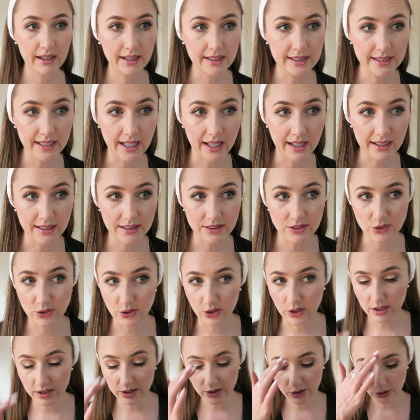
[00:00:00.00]
Again,
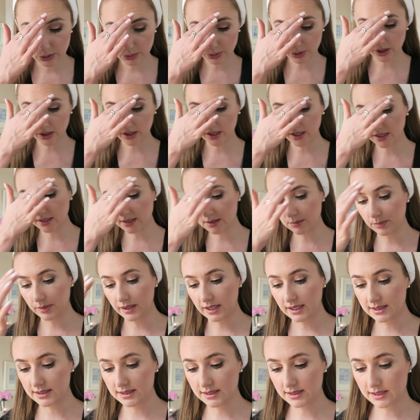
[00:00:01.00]
not a new product,
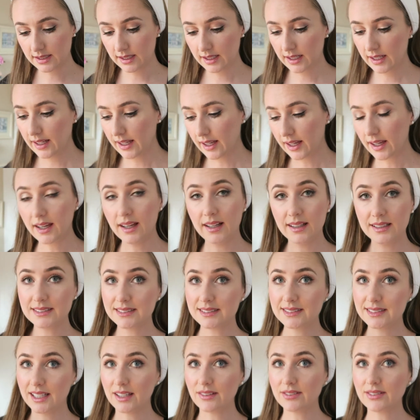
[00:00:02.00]
but
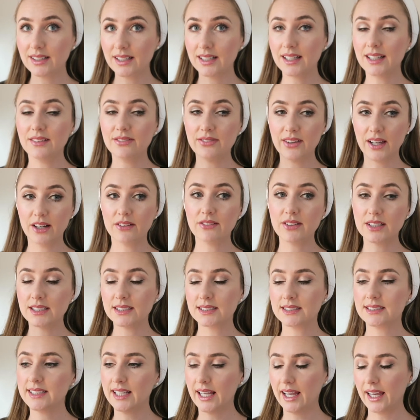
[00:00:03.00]
definitely a
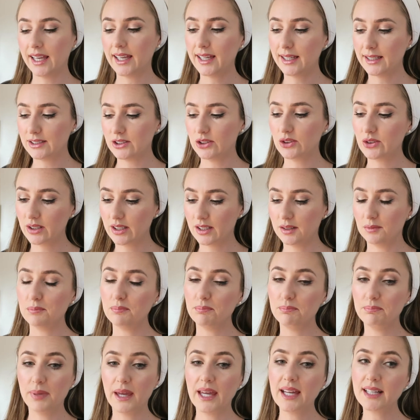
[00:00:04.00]
favorite, and you can
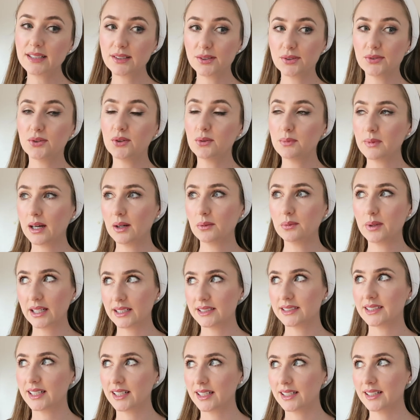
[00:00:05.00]
bet for my
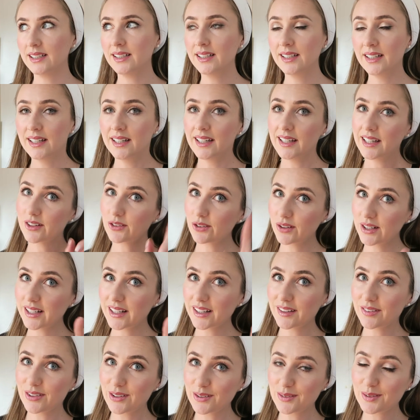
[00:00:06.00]
wedding,
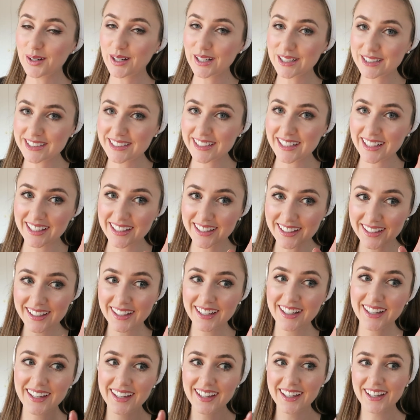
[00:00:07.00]
Irina, if you're
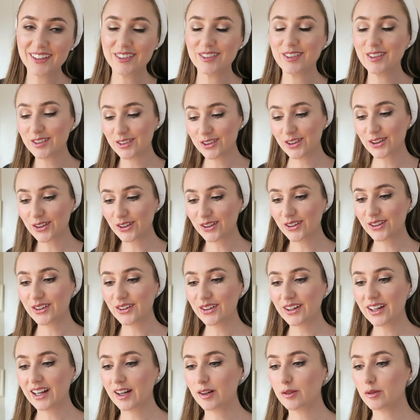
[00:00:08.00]
watching, you know
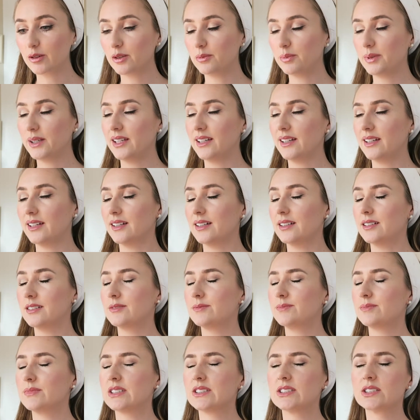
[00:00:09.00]
I will be
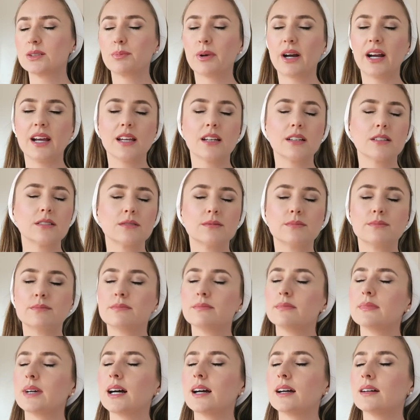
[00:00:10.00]
spraying
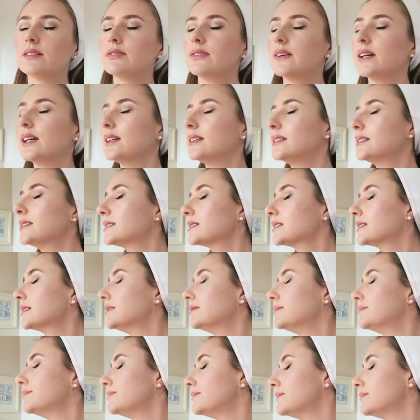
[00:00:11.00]
my face